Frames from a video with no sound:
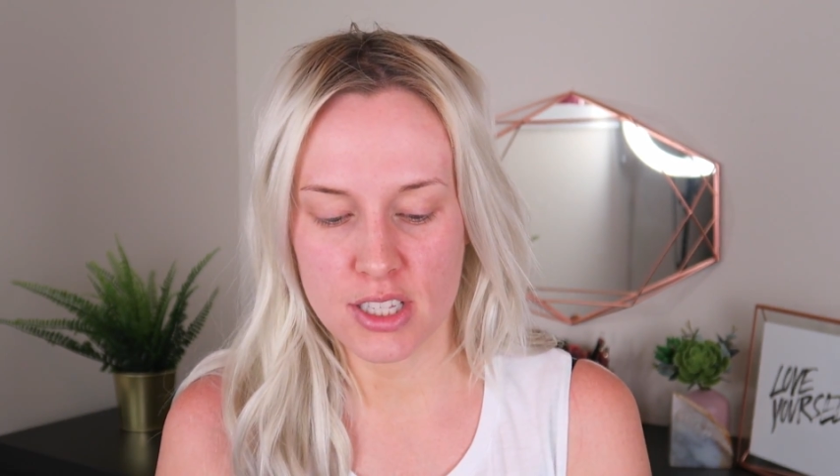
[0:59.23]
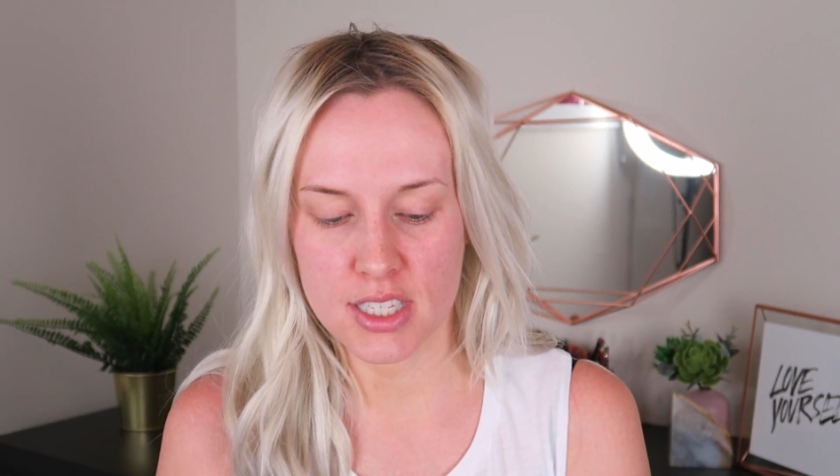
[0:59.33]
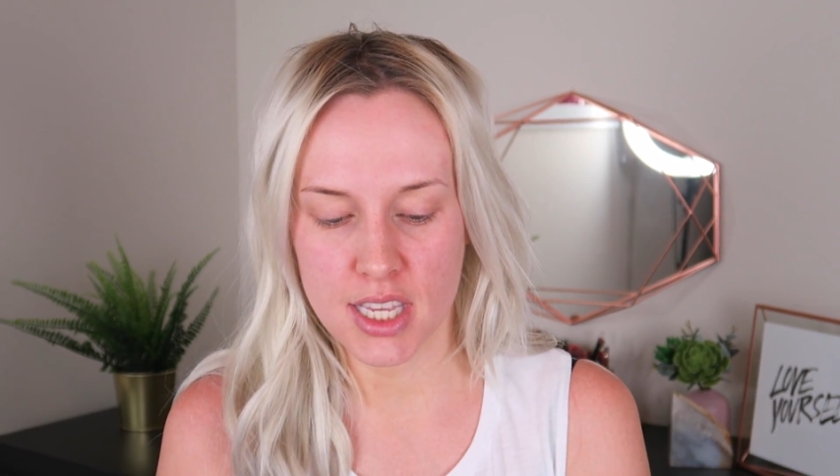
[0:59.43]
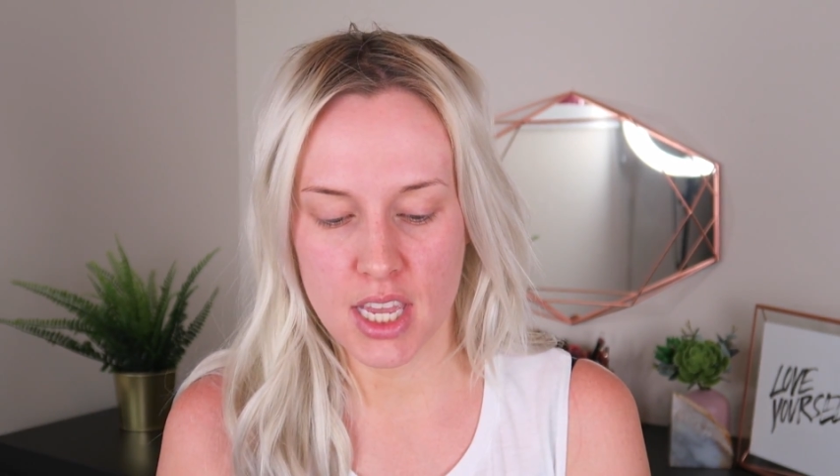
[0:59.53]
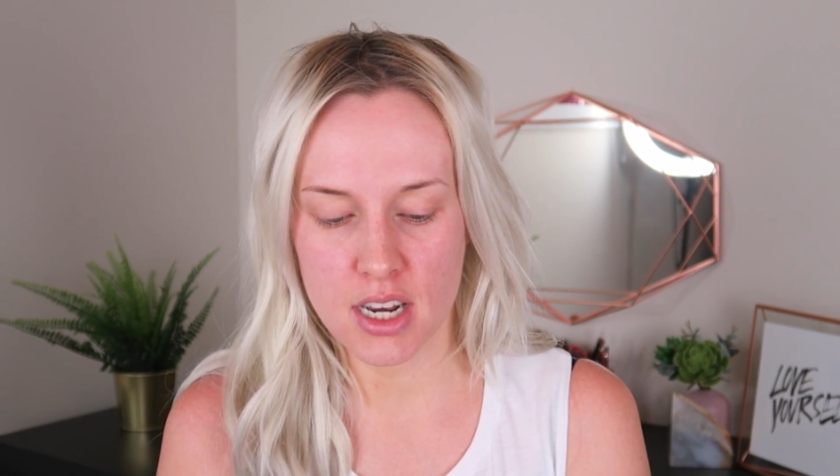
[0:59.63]

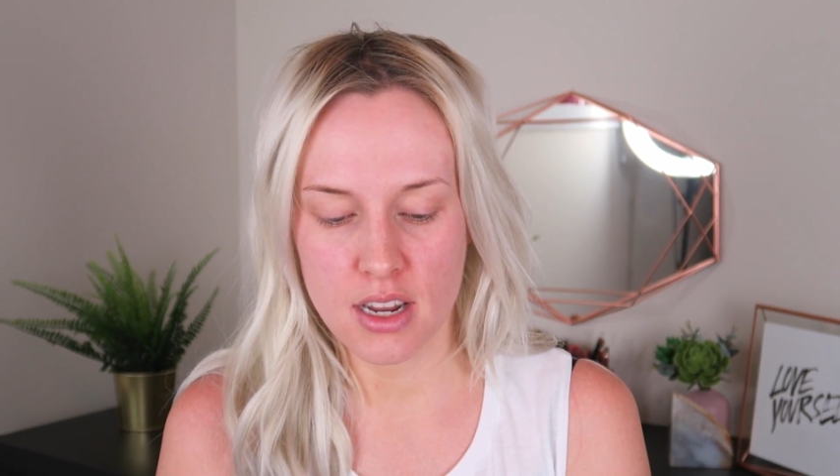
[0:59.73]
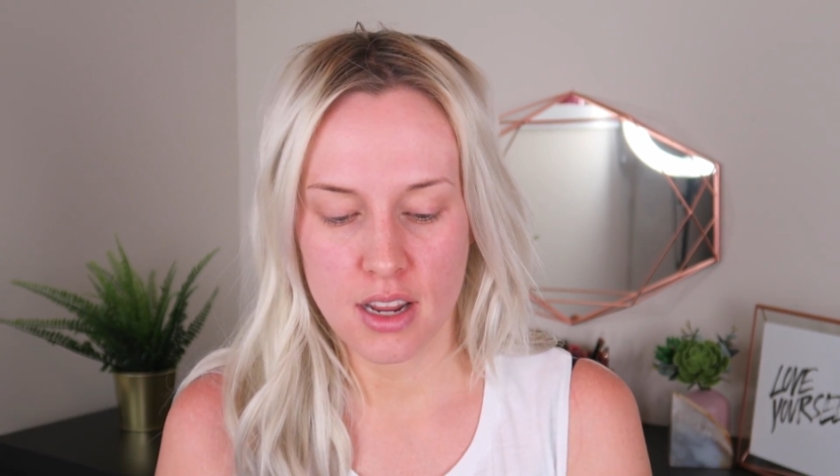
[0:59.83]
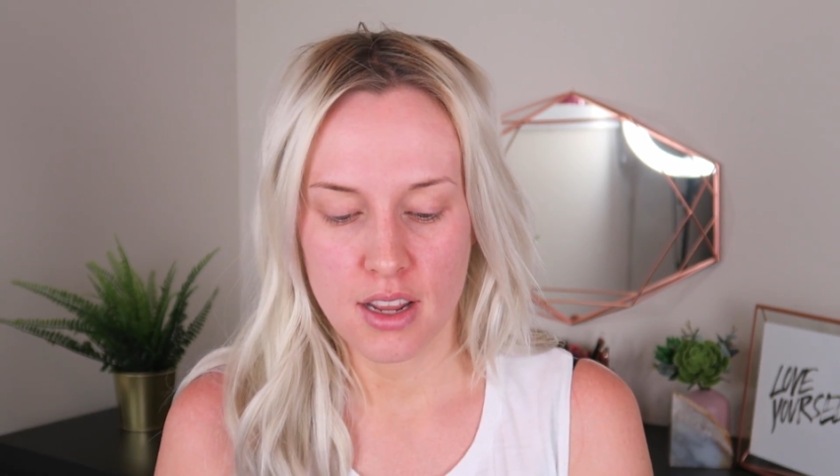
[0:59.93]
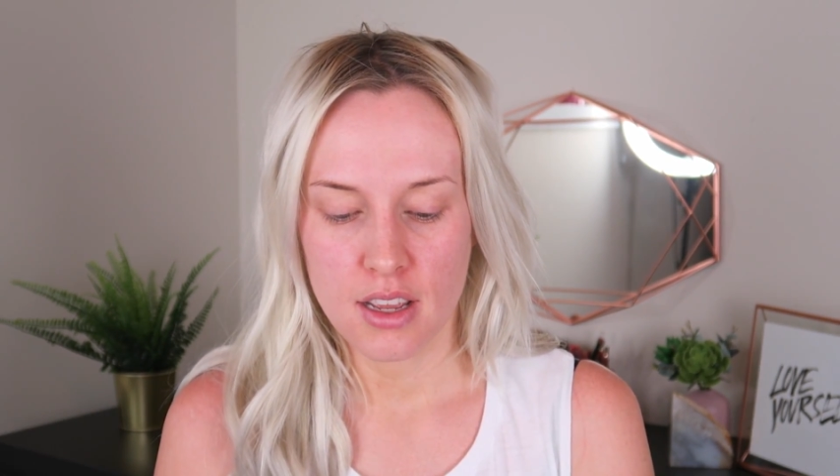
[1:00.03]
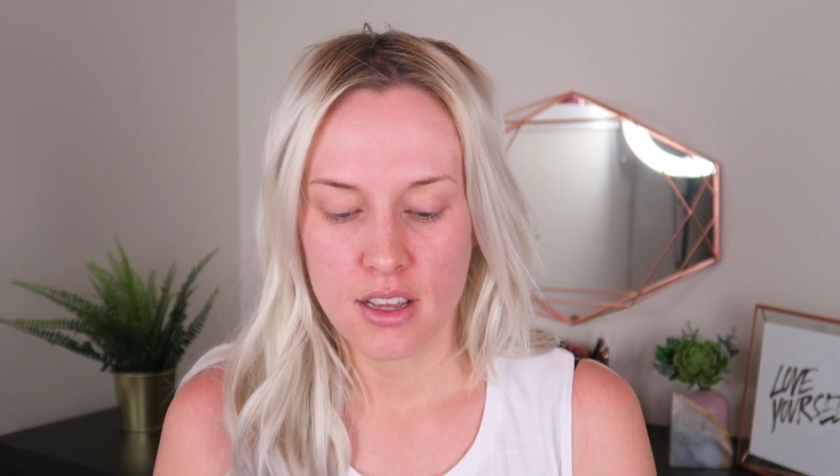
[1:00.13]
skin.